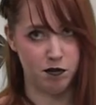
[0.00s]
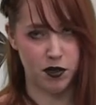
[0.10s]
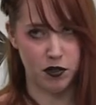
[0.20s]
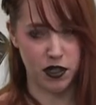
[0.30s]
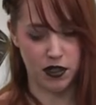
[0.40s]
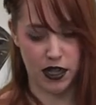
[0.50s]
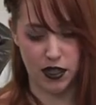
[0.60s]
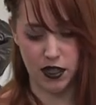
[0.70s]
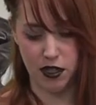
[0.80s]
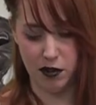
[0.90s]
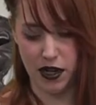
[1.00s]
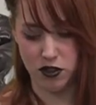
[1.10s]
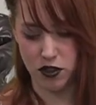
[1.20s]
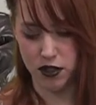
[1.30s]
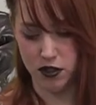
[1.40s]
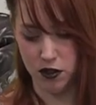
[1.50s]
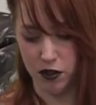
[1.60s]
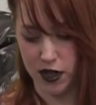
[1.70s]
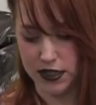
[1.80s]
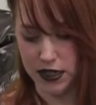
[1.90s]
but only like a little bit extra. Don't
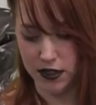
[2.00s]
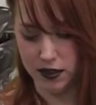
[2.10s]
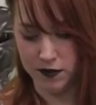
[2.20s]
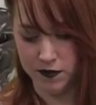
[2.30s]
go crazy.